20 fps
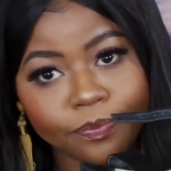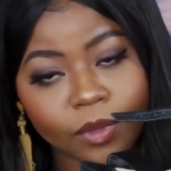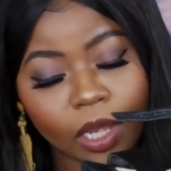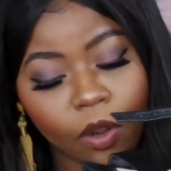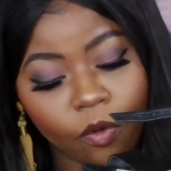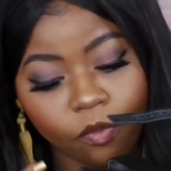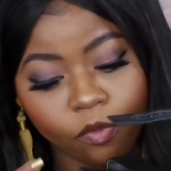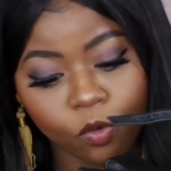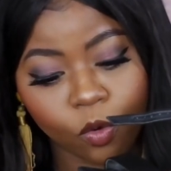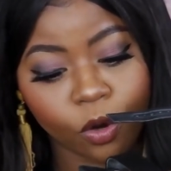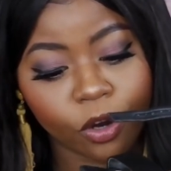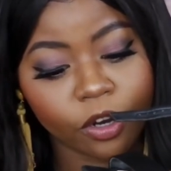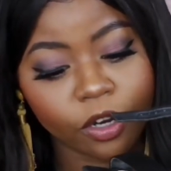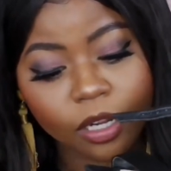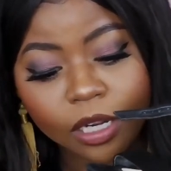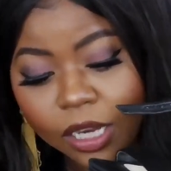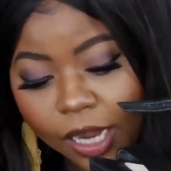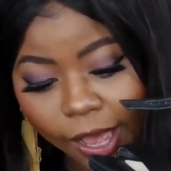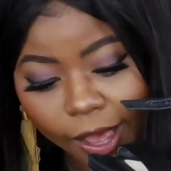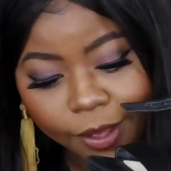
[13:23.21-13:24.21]
I've wore it a
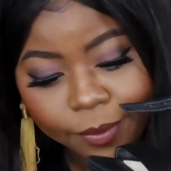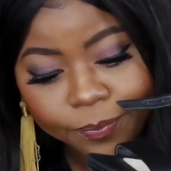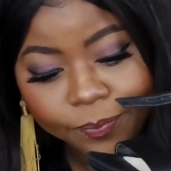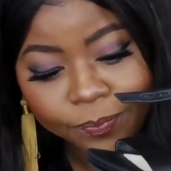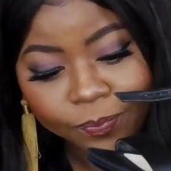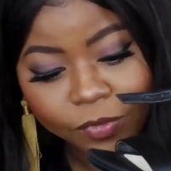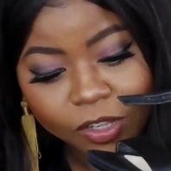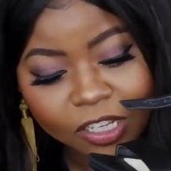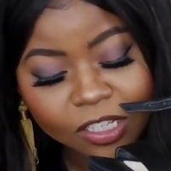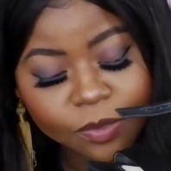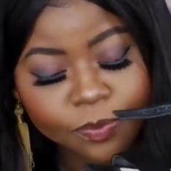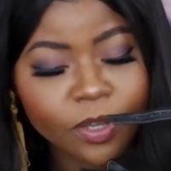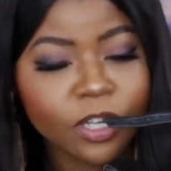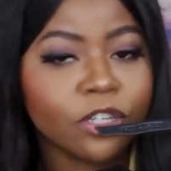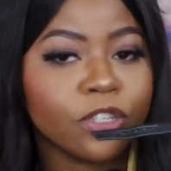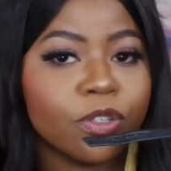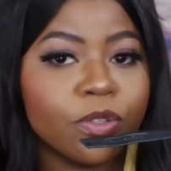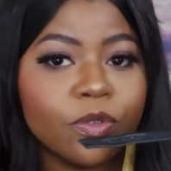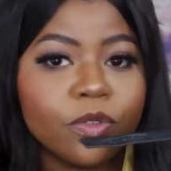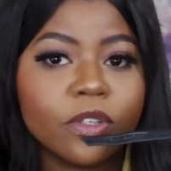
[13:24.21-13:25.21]
lot,
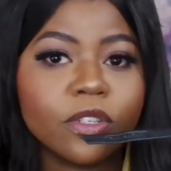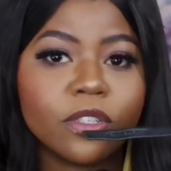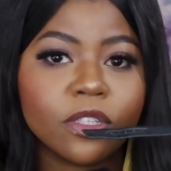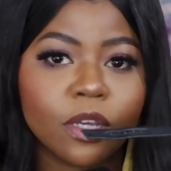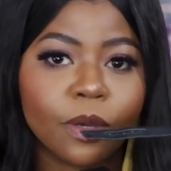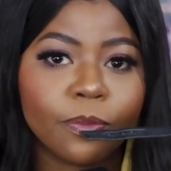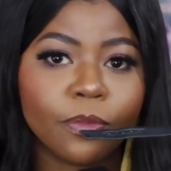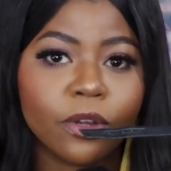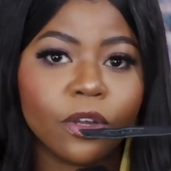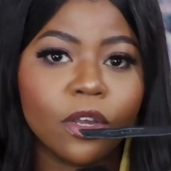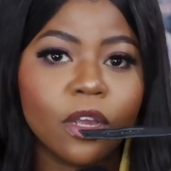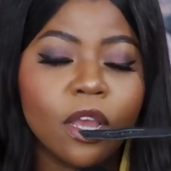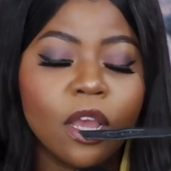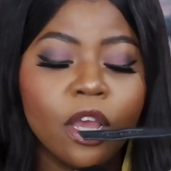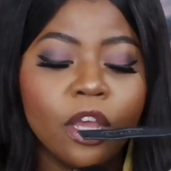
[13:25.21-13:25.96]
especially during the summer.